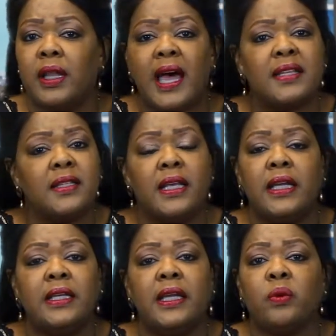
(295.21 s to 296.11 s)
the last
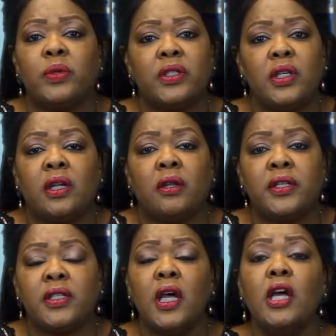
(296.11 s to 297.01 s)
thing he did was
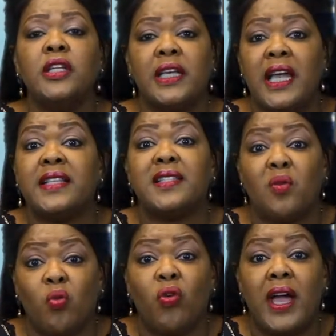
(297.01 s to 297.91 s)
tell us to get
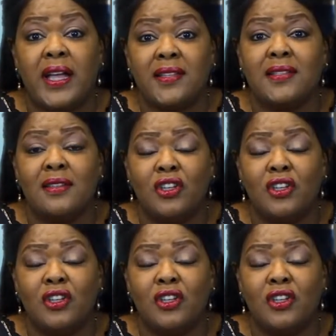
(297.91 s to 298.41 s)
some rest.